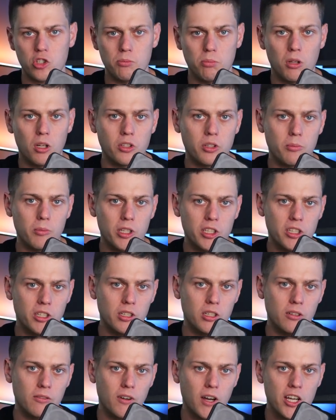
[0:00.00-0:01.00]
plug them into a
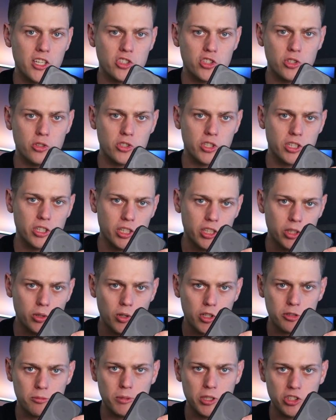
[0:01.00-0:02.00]
device using the
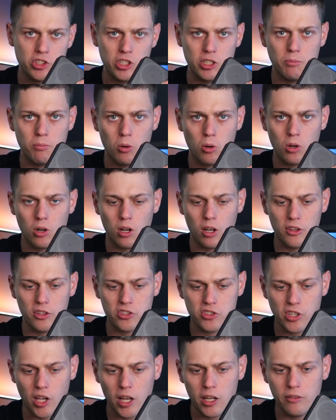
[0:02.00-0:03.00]
USB-C port on the
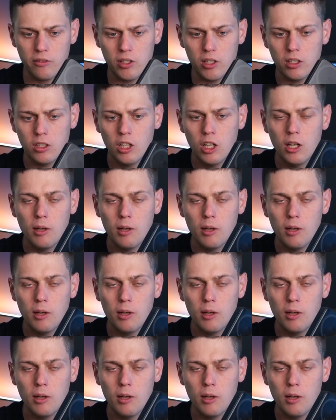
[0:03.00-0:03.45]
side of it,